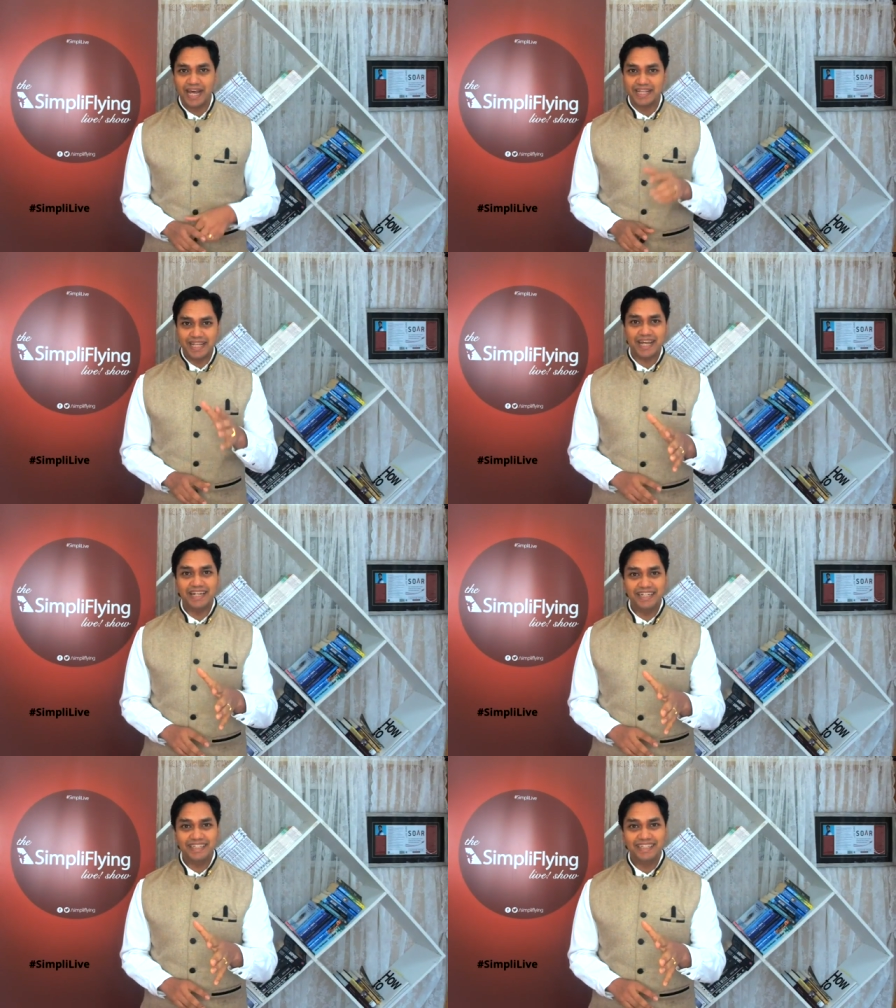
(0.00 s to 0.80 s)
And
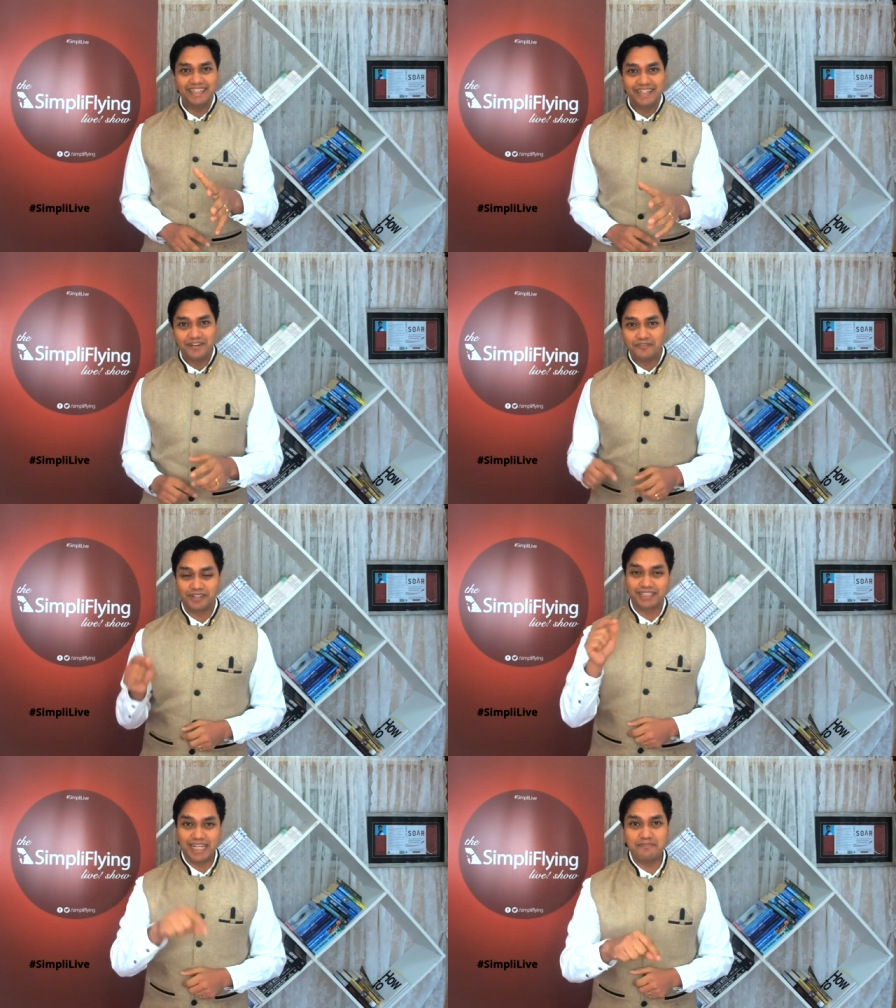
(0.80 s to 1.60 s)
then,
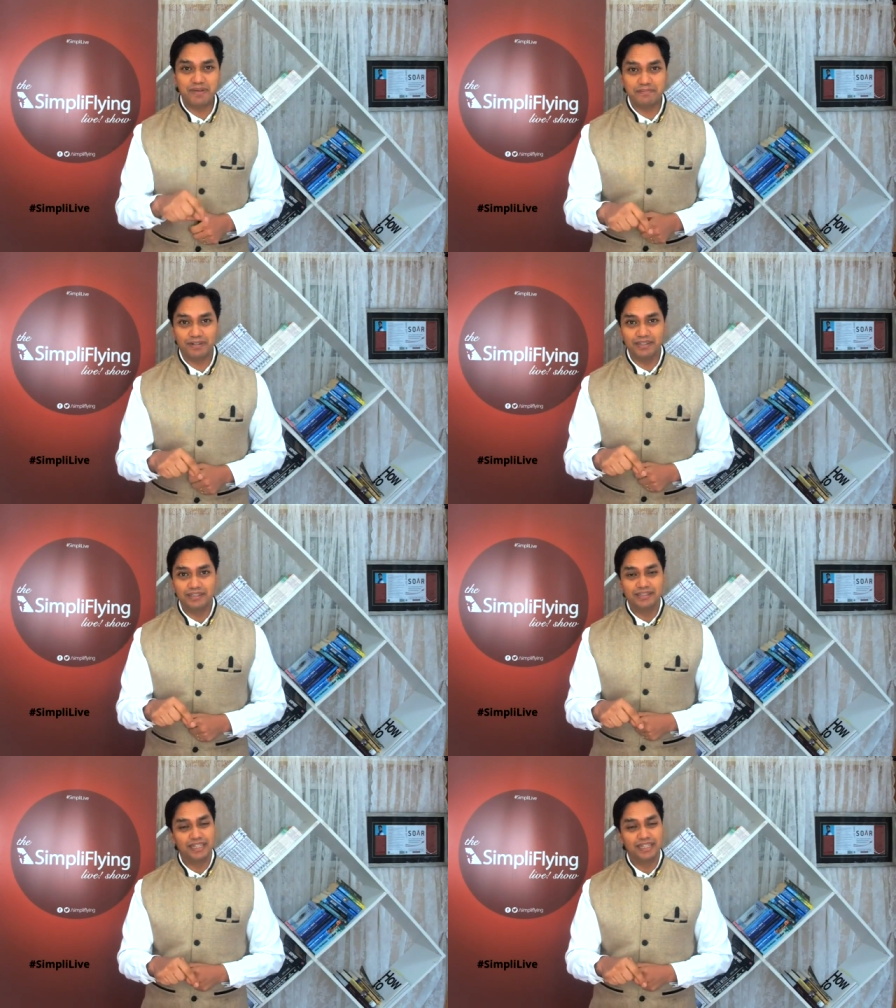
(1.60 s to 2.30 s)
for the same people,